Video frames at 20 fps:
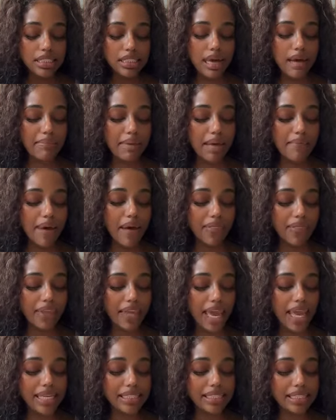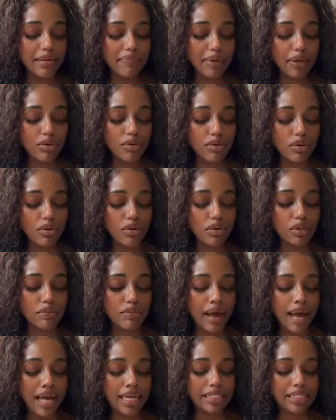Tell me about the Ace of Pentacles.
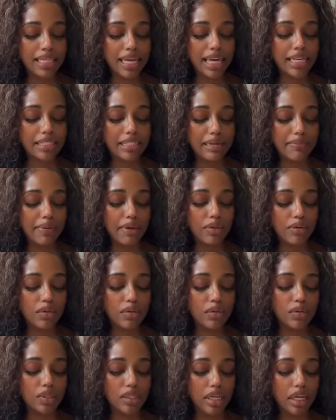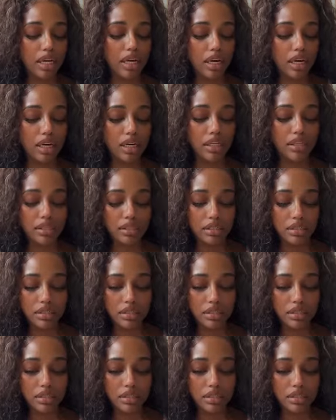Why is the Ace of Pentacles here?